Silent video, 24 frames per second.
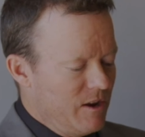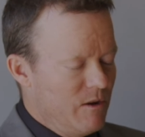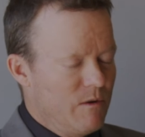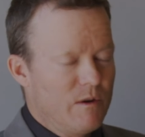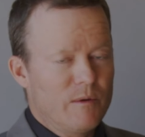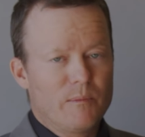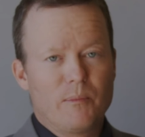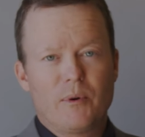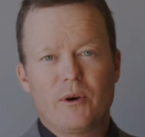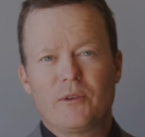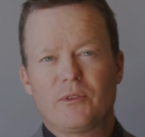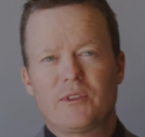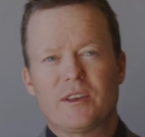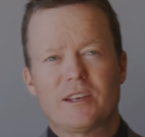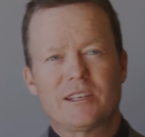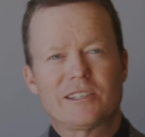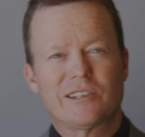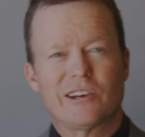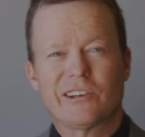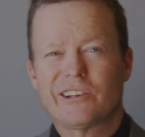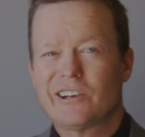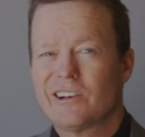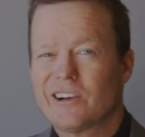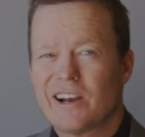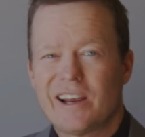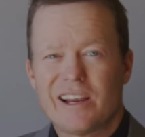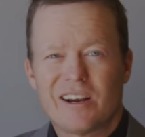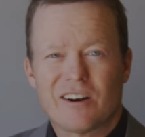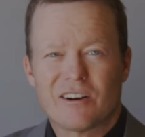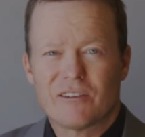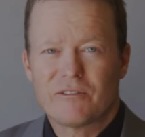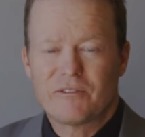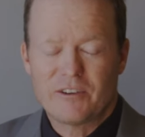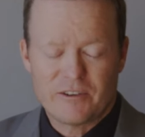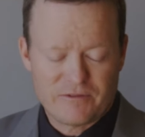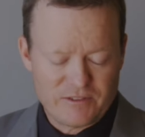you can put this on your
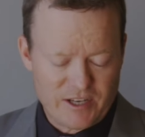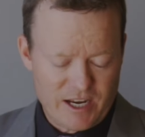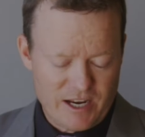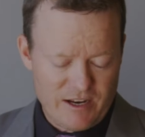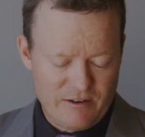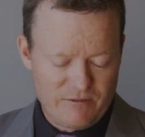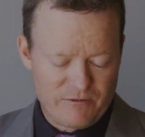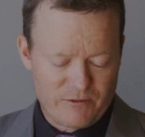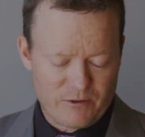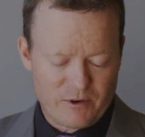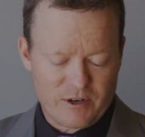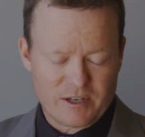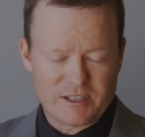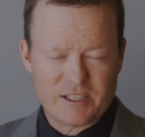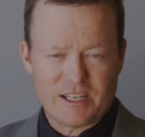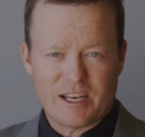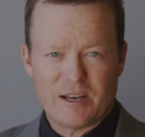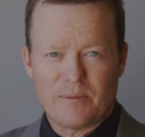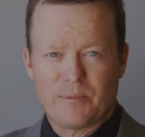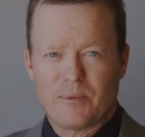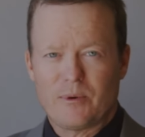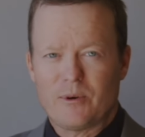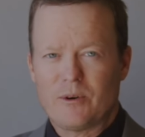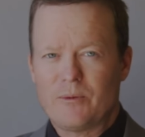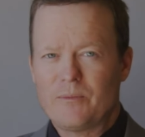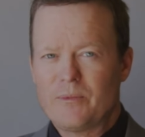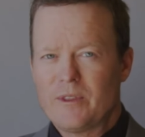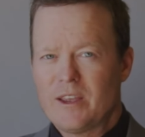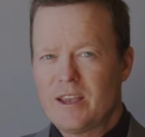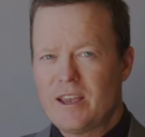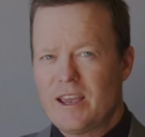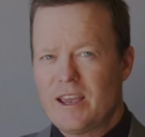AR-15, for example,